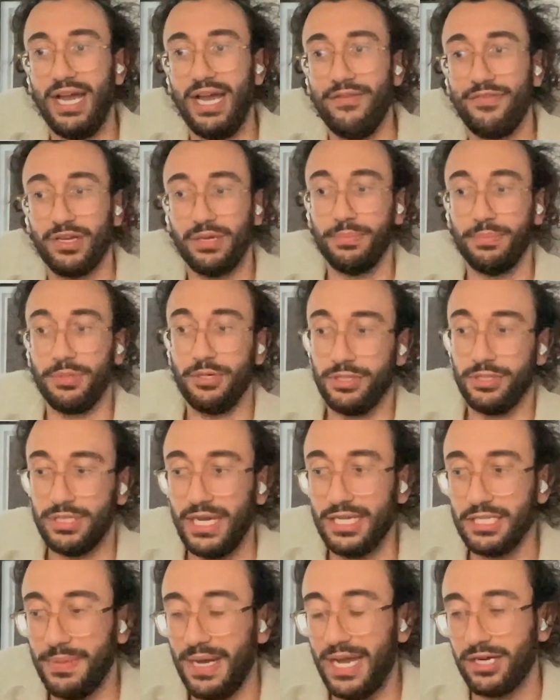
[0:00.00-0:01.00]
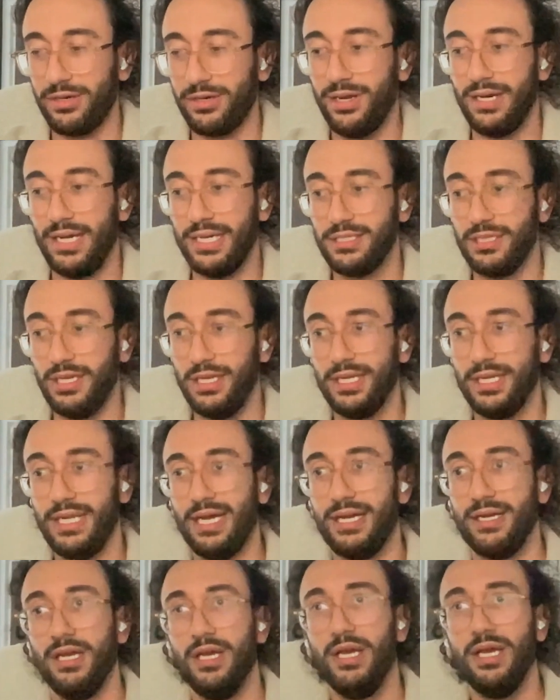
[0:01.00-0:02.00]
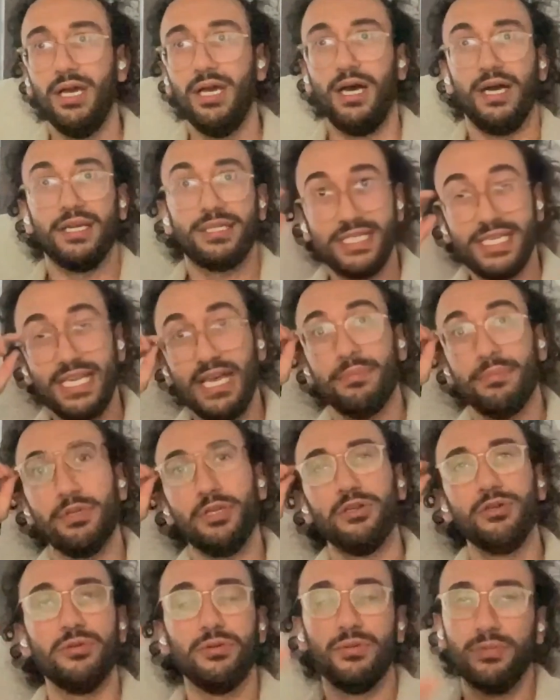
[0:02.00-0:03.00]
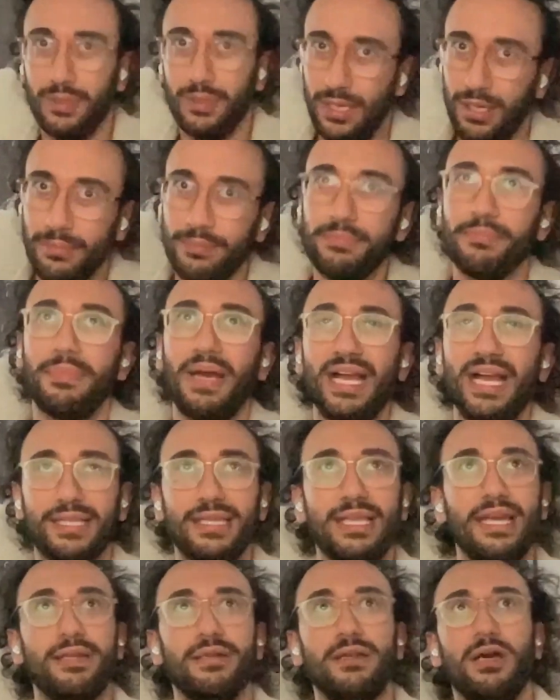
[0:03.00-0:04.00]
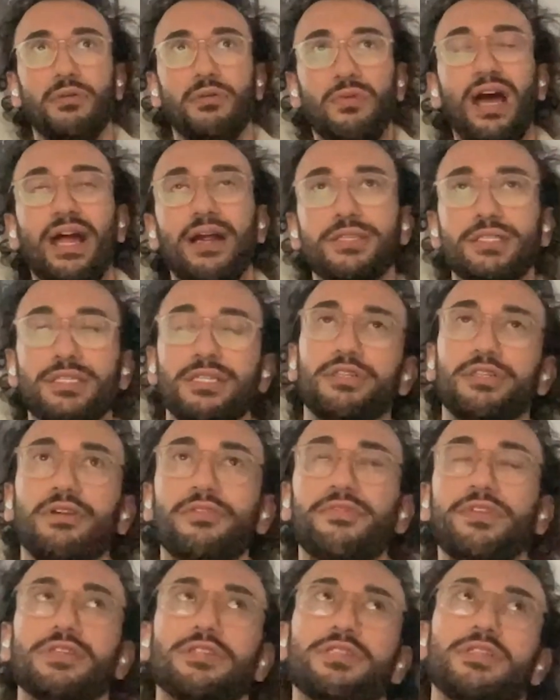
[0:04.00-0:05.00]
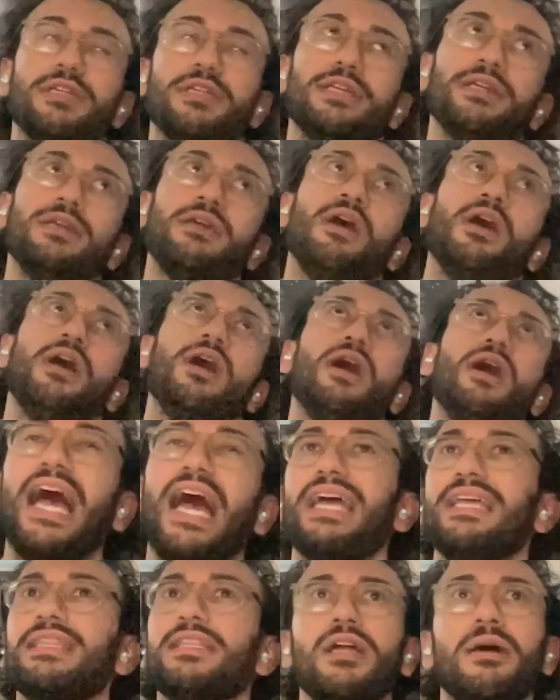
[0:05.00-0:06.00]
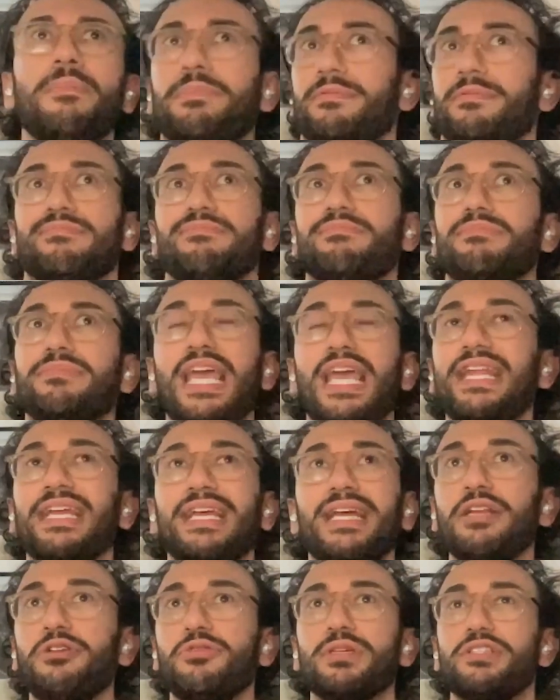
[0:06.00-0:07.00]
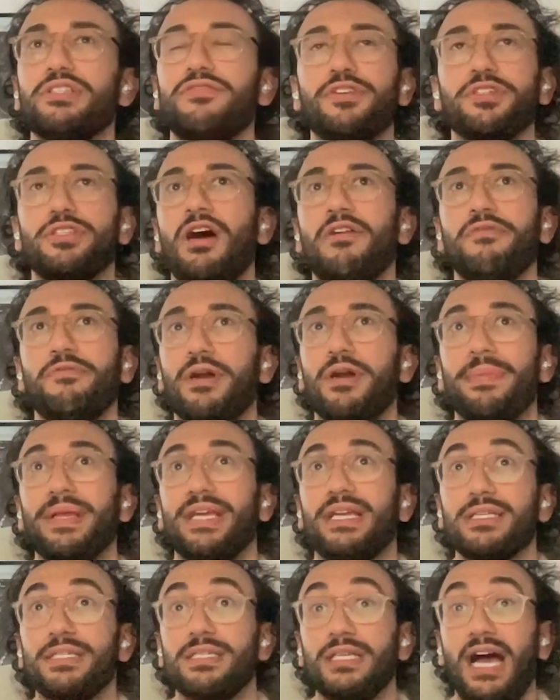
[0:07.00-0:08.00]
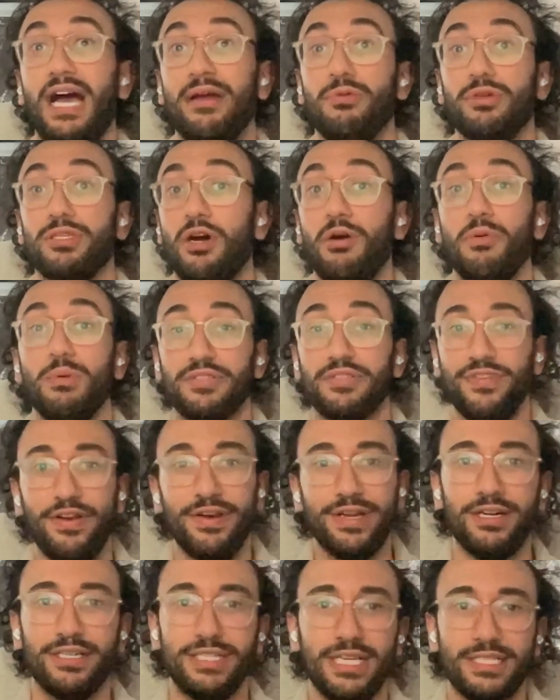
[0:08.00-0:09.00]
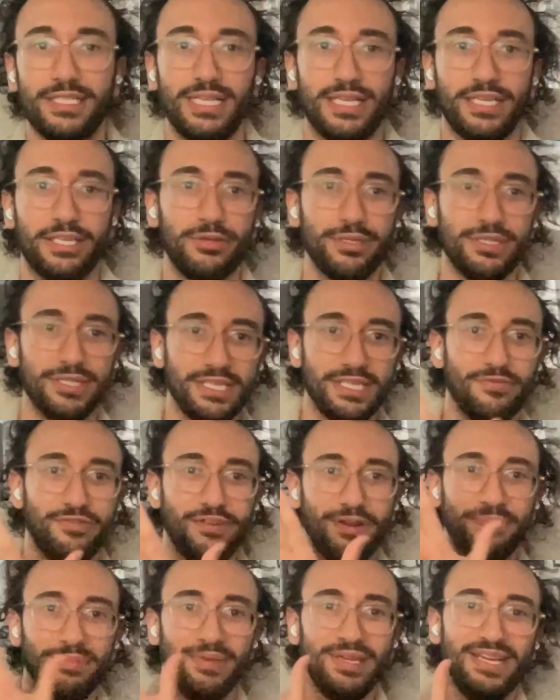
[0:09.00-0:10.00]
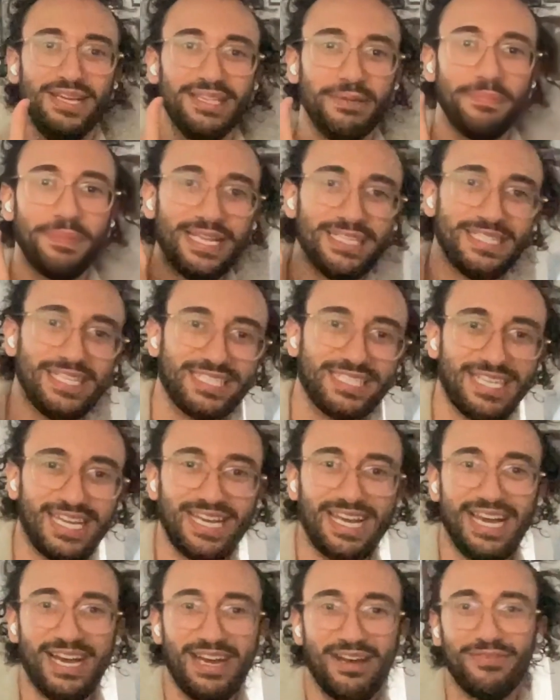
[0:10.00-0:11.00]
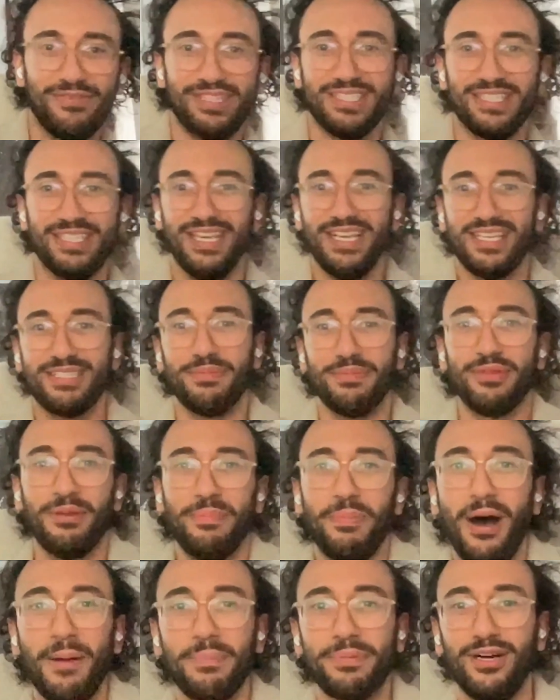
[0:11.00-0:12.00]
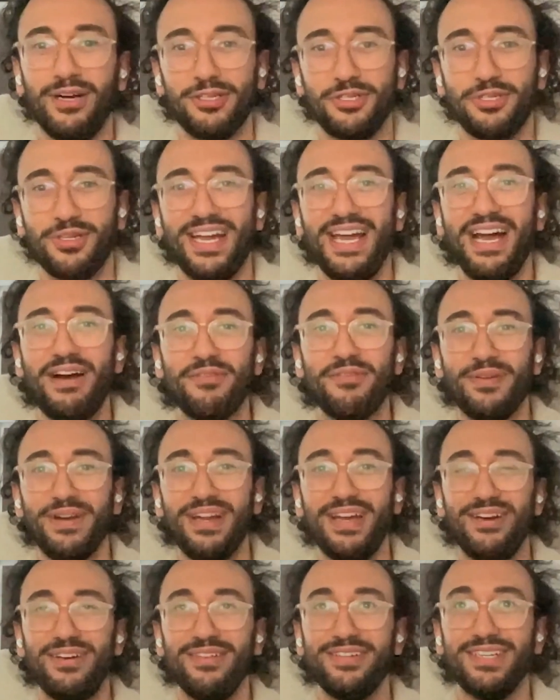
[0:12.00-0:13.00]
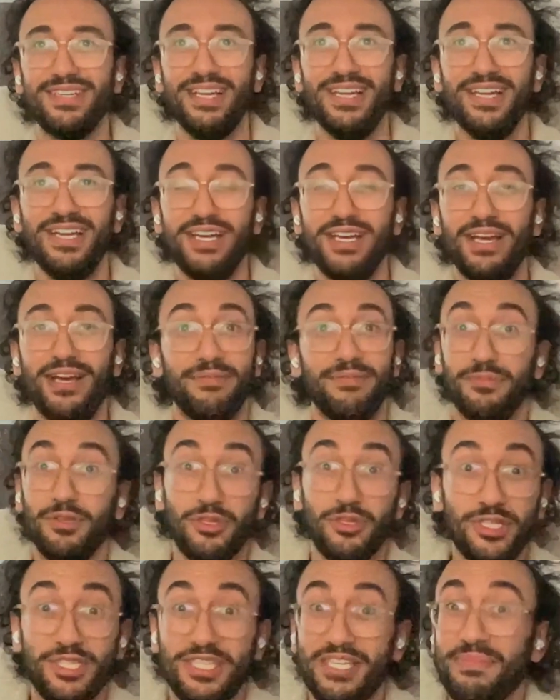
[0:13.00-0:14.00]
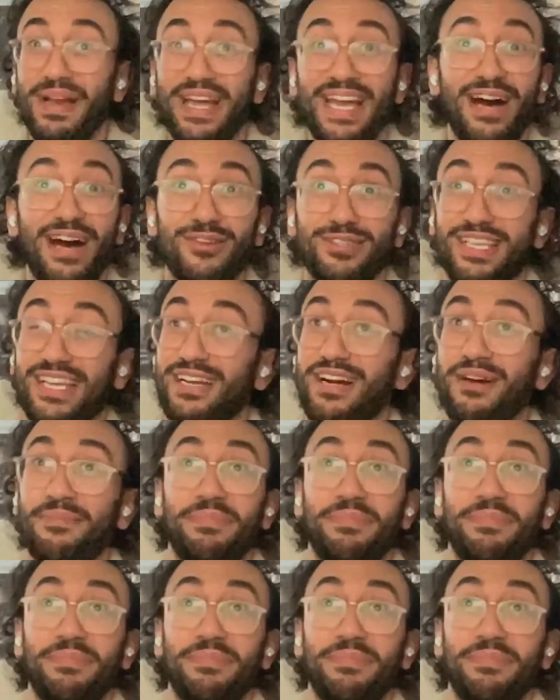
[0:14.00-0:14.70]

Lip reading: have a computer science background. I studied at TMU, back then Ryerson University. I ended up gaining an interest for software because I was always very artistic. You can see from the paintings I have and some of the pop culture I have around. You should see my house. I got